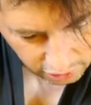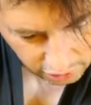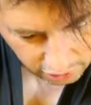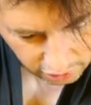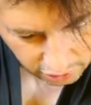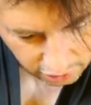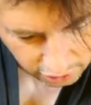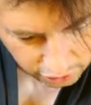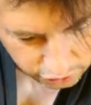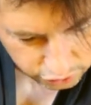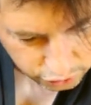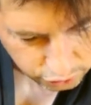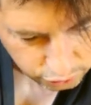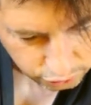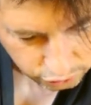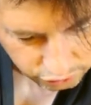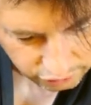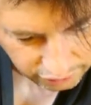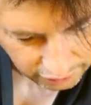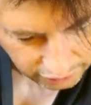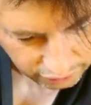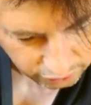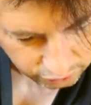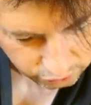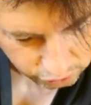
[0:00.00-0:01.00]
a new
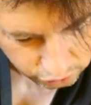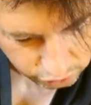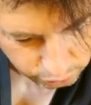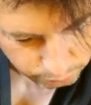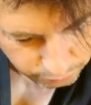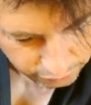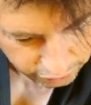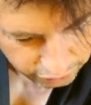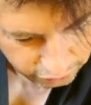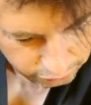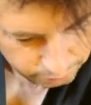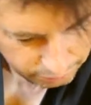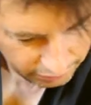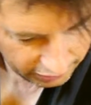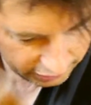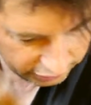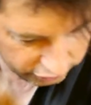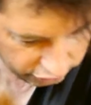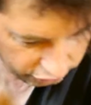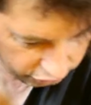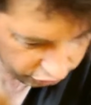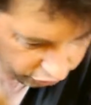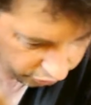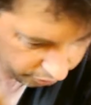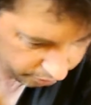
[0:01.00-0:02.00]
sound to one of these
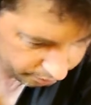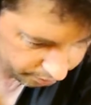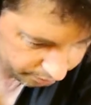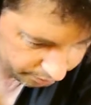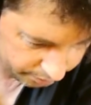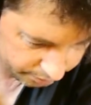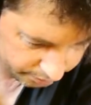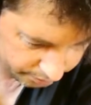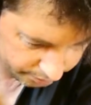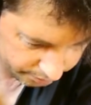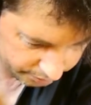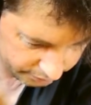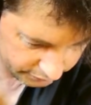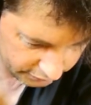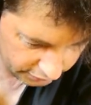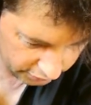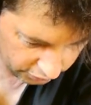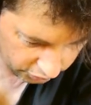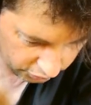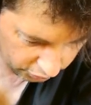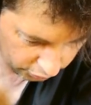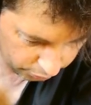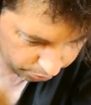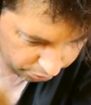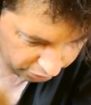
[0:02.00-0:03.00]
pads.
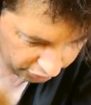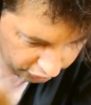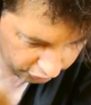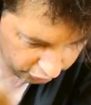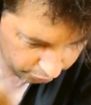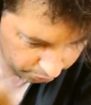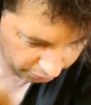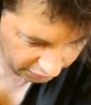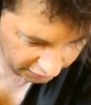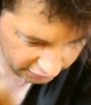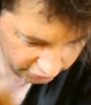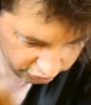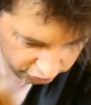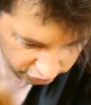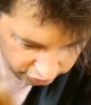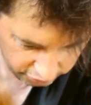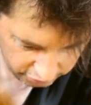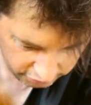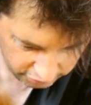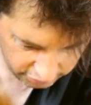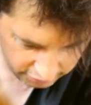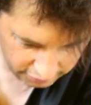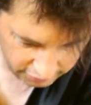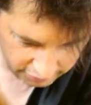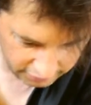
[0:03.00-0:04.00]
So I press the pad,
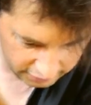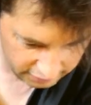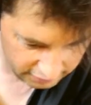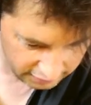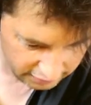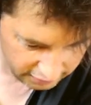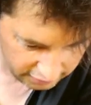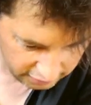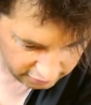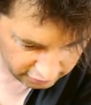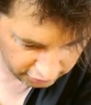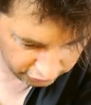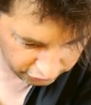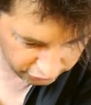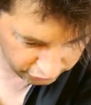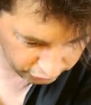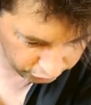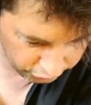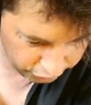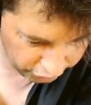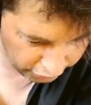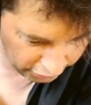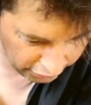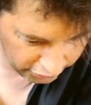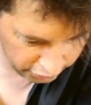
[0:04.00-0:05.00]
nothing
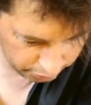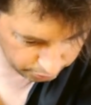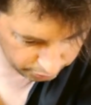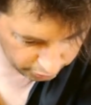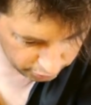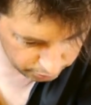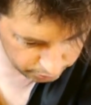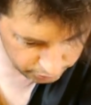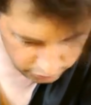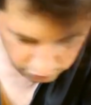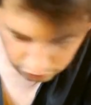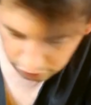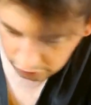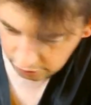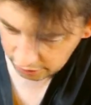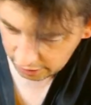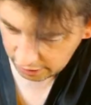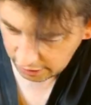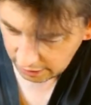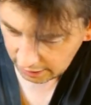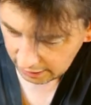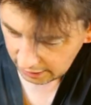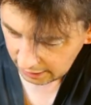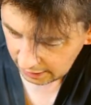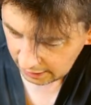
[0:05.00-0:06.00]
on it at the moment,
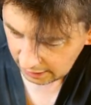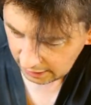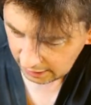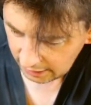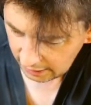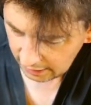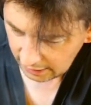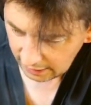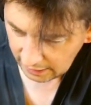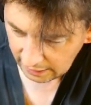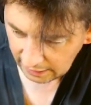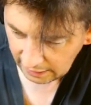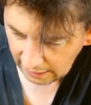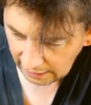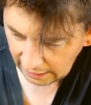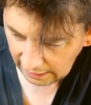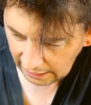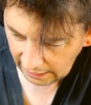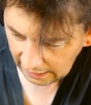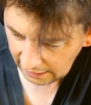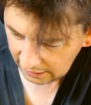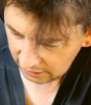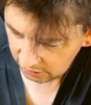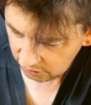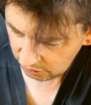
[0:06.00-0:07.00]

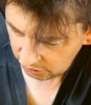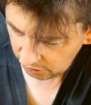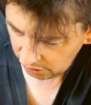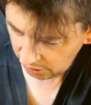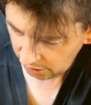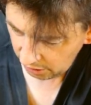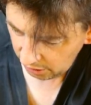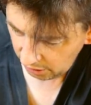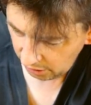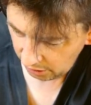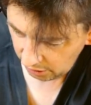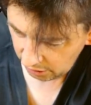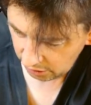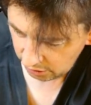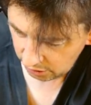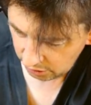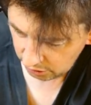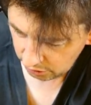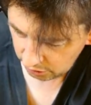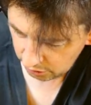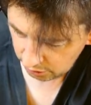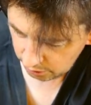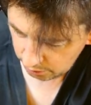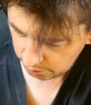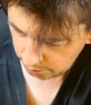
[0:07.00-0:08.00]
and I
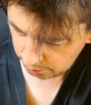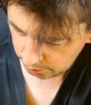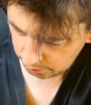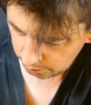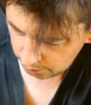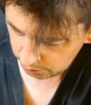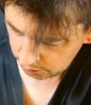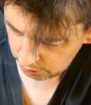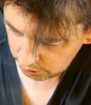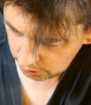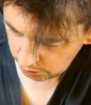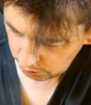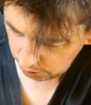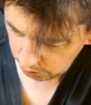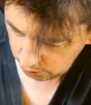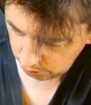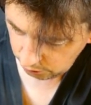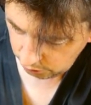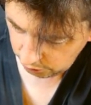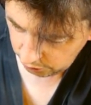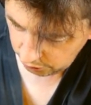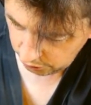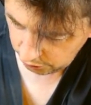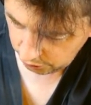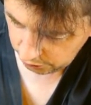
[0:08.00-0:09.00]
can
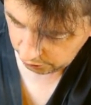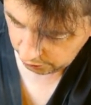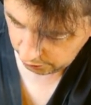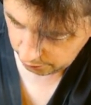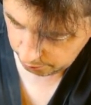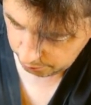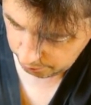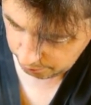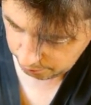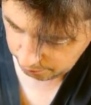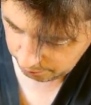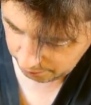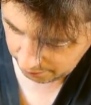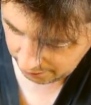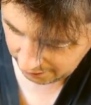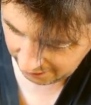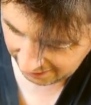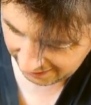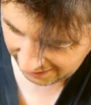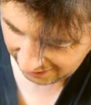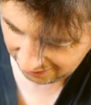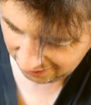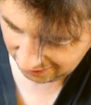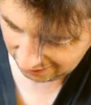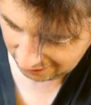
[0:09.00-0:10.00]
choose I
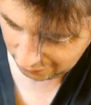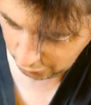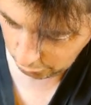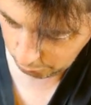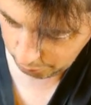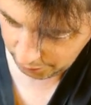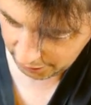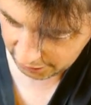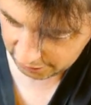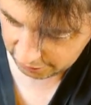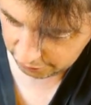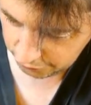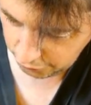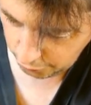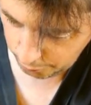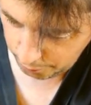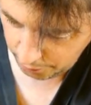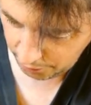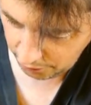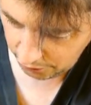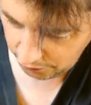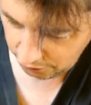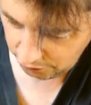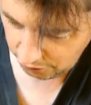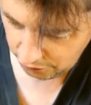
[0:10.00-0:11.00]
guess there's a little picture of a
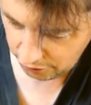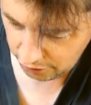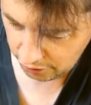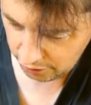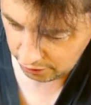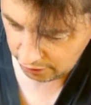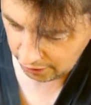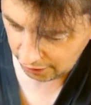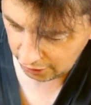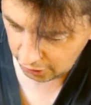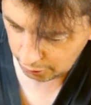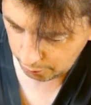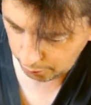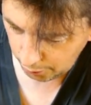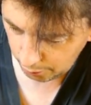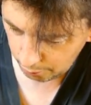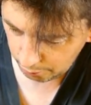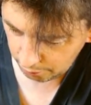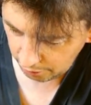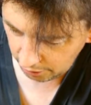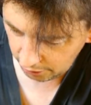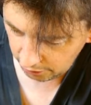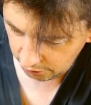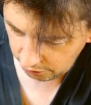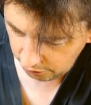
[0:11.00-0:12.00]
person down the bottom
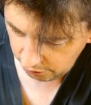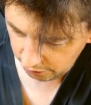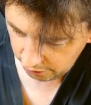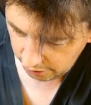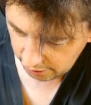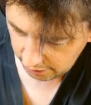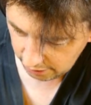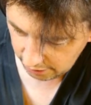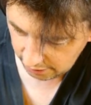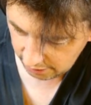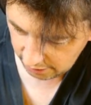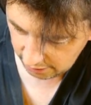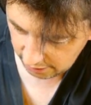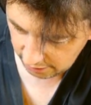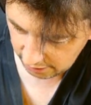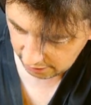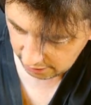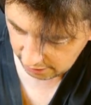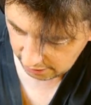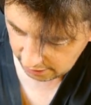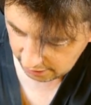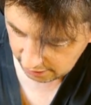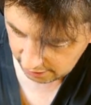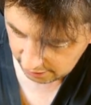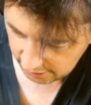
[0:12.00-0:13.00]
right.
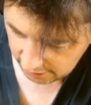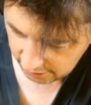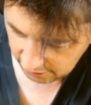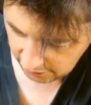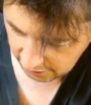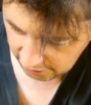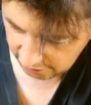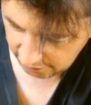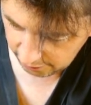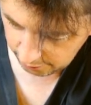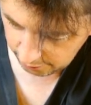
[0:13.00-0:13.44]
There are